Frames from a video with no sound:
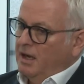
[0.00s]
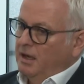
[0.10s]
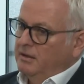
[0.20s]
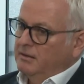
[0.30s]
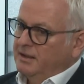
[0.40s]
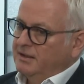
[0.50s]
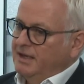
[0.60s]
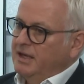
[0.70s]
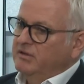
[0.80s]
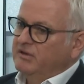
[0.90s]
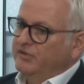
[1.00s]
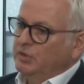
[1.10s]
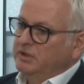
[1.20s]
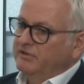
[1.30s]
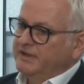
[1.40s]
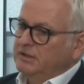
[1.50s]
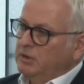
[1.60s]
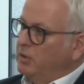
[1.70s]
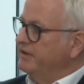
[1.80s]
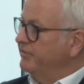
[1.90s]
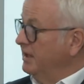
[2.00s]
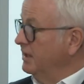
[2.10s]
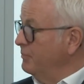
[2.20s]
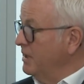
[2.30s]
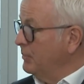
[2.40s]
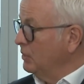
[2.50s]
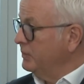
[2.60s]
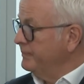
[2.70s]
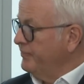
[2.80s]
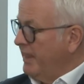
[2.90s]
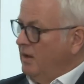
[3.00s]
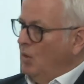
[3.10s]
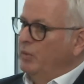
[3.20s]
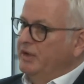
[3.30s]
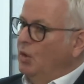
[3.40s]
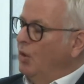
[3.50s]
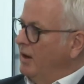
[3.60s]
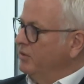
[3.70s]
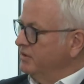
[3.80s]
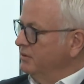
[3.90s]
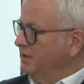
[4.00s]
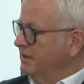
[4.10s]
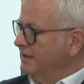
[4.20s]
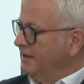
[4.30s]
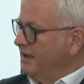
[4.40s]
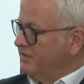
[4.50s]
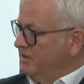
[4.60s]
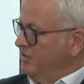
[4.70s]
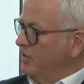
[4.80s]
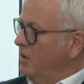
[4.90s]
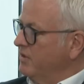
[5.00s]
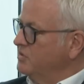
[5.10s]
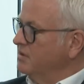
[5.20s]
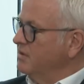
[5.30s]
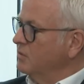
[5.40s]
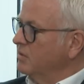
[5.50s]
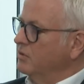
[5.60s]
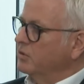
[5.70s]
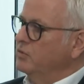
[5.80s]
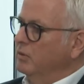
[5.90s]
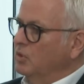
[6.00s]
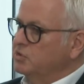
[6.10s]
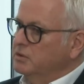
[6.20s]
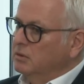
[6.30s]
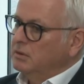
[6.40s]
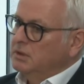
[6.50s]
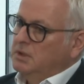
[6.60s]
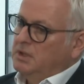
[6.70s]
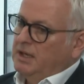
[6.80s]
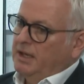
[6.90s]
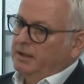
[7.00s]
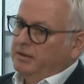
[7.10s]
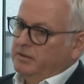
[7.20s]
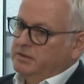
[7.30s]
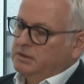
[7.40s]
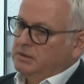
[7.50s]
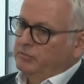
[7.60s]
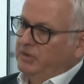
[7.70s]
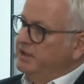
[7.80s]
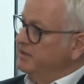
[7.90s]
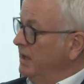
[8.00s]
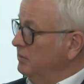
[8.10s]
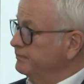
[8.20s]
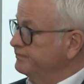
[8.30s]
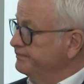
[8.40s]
And at the end of the phone, you'll find we're quite friendly people. We know how to ask you the questions so it's not too emotional, and we're here to help.